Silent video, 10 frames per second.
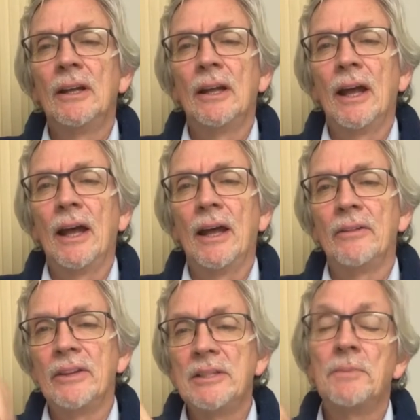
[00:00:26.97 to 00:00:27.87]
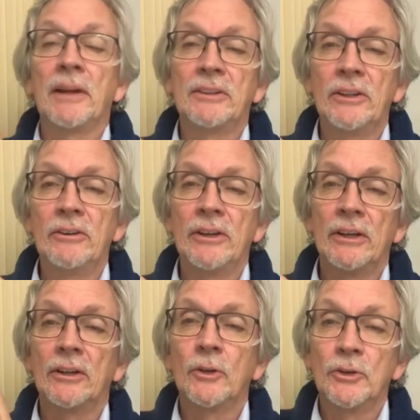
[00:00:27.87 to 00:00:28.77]
and these bacteria
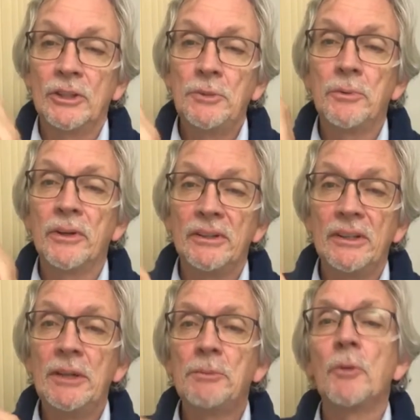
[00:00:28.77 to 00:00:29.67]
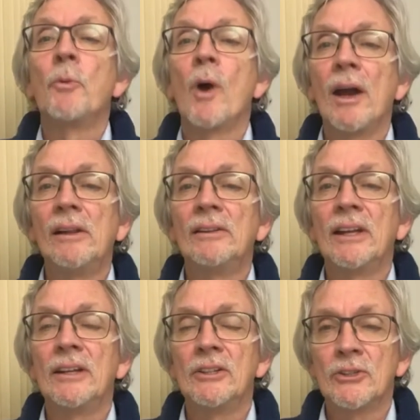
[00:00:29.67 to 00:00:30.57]
go deeper and deeper while they
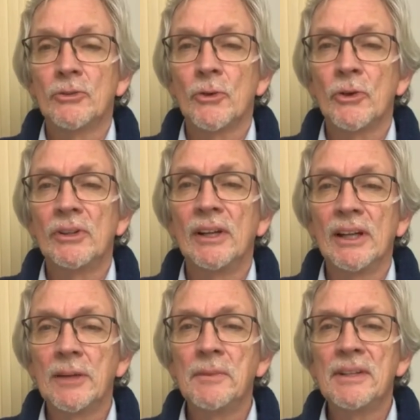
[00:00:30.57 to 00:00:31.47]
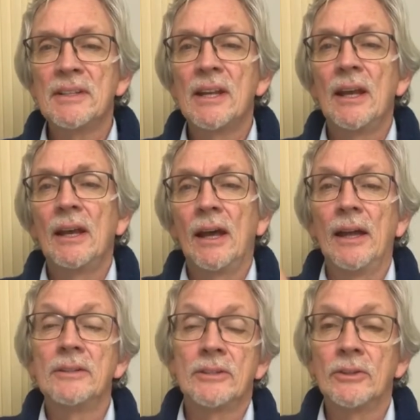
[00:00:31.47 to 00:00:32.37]
destroy the ligaments, and
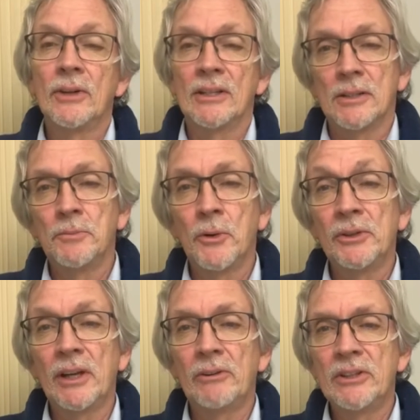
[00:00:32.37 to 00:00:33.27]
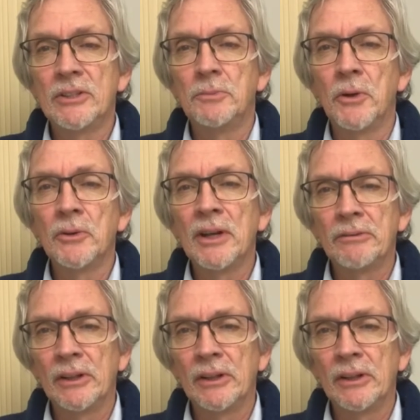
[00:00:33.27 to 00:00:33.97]
so at some point they reach the bone level.